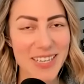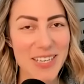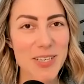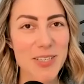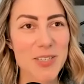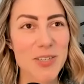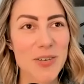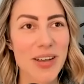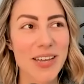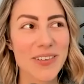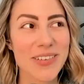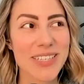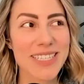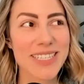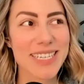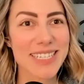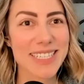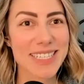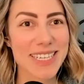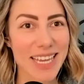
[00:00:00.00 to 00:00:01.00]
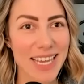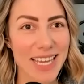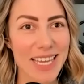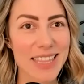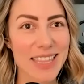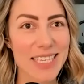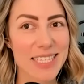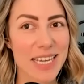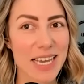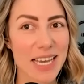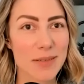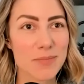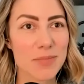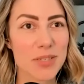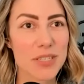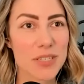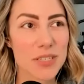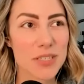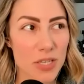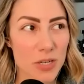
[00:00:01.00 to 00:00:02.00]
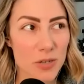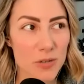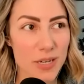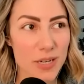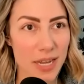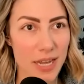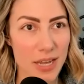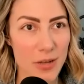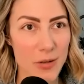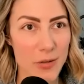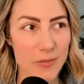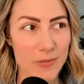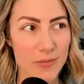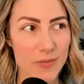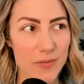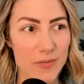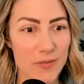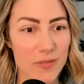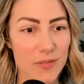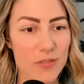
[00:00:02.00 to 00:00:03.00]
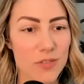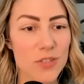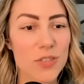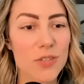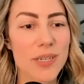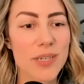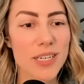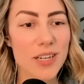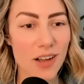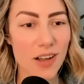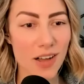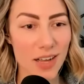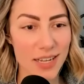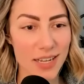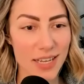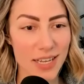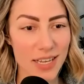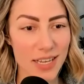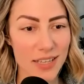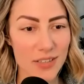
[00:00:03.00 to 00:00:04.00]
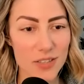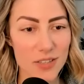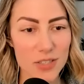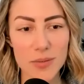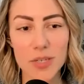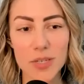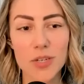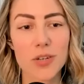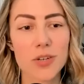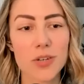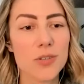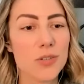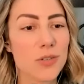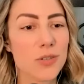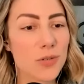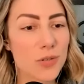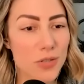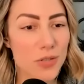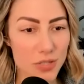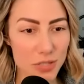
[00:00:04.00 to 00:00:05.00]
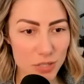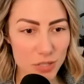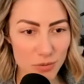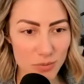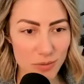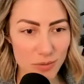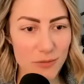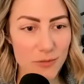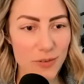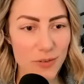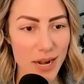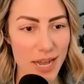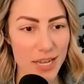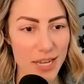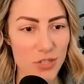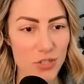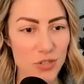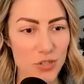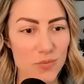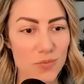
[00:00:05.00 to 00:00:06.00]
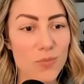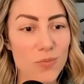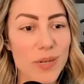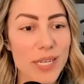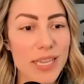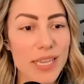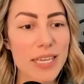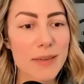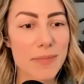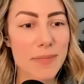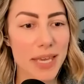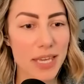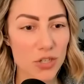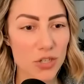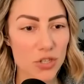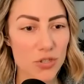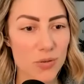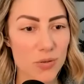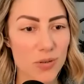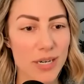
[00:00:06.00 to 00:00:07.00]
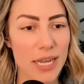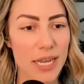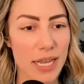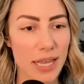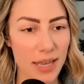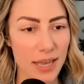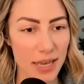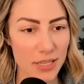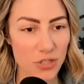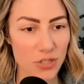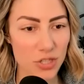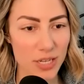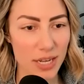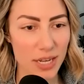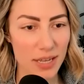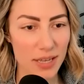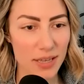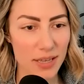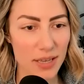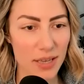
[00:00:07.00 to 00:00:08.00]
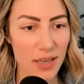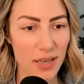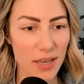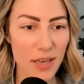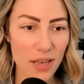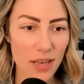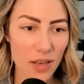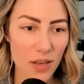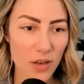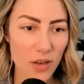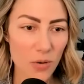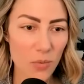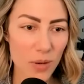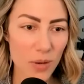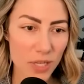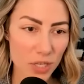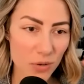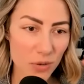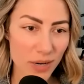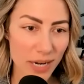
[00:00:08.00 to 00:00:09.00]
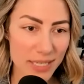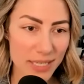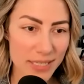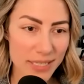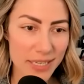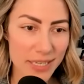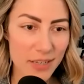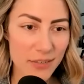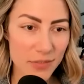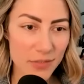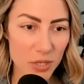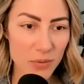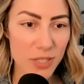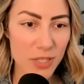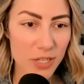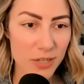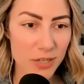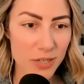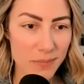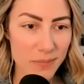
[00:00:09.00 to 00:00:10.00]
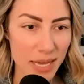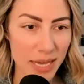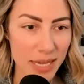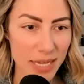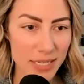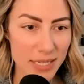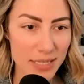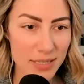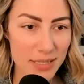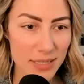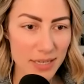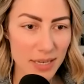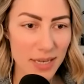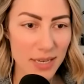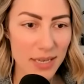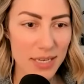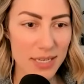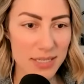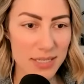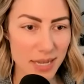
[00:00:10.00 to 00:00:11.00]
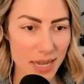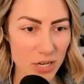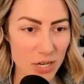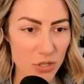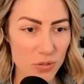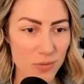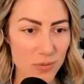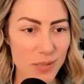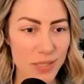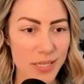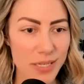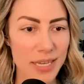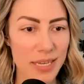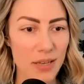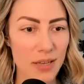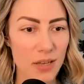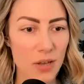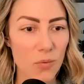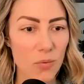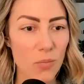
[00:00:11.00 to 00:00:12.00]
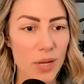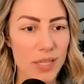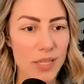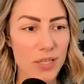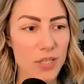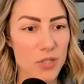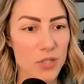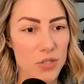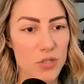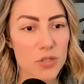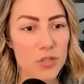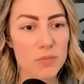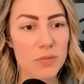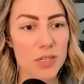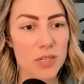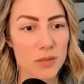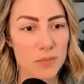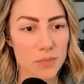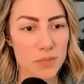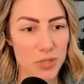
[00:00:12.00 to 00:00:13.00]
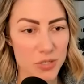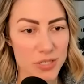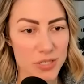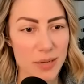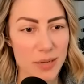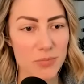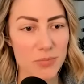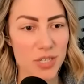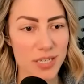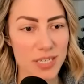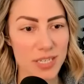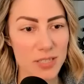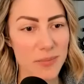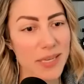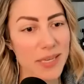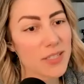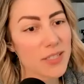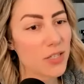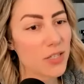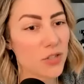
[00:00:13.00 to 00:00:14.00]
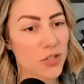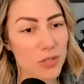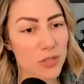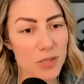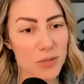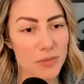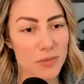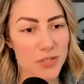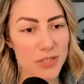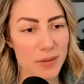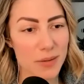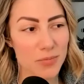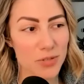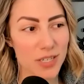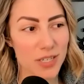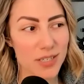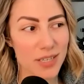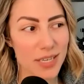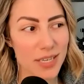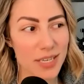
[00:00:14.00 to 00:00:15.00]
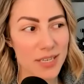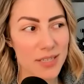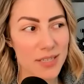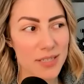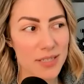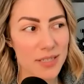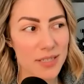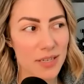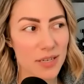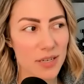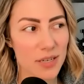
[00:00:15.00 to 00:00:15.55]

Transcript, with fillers: So I would say take the time to slow down, do an audit, do a Google search refresh, really make sure and gut check what your idea of you in your mind is actually what consumer perception is, because consumer perception is